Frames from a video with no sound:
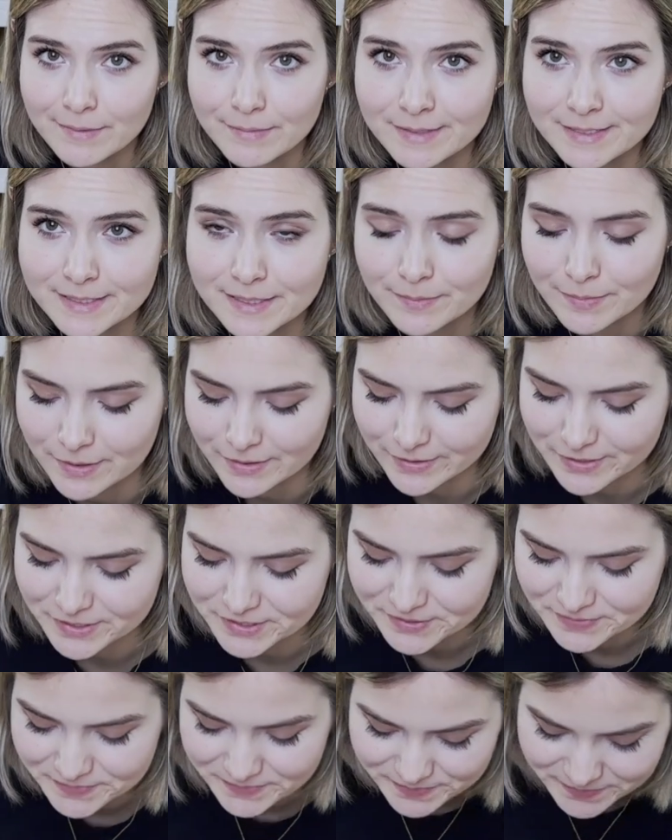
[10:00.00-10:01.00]
missed the
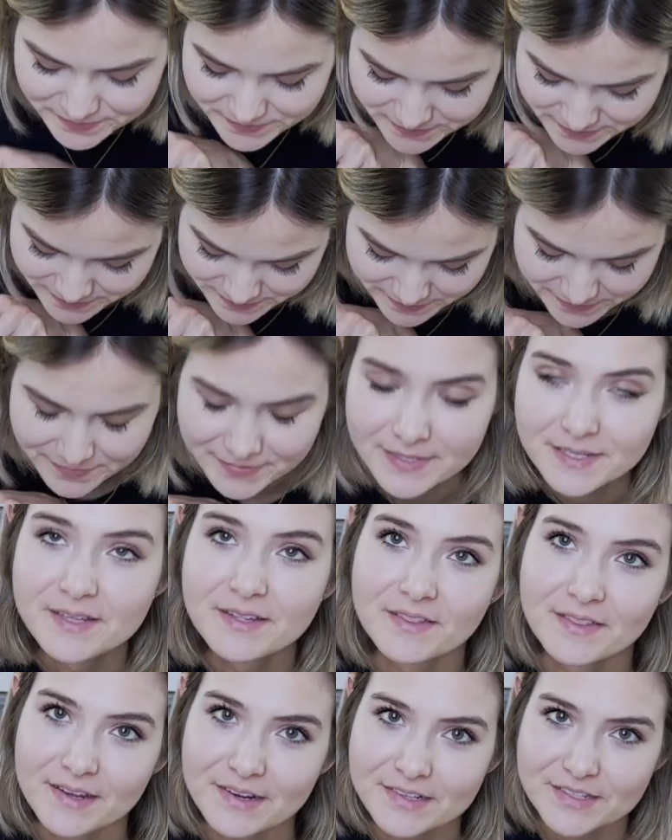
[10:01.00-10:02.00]
box.
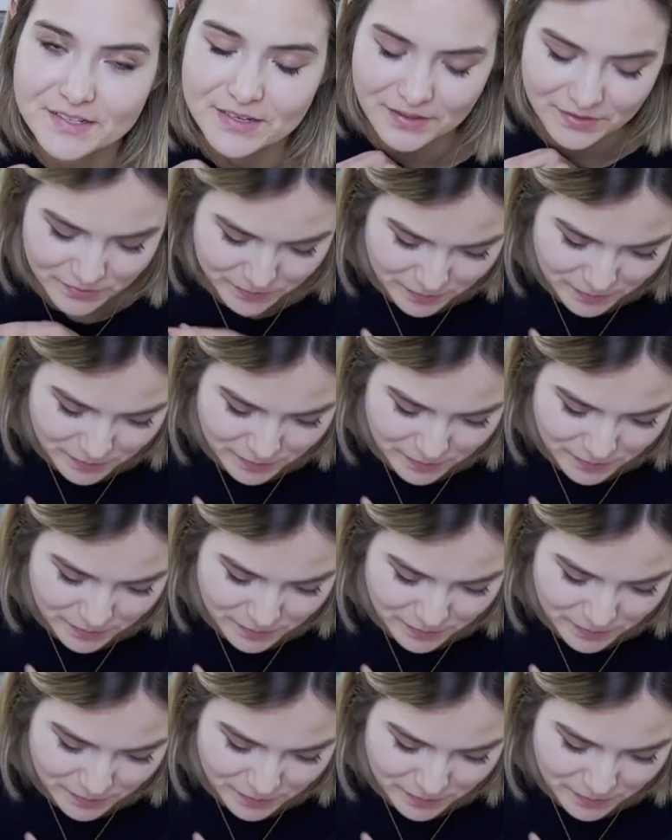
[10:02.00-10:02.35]
There's another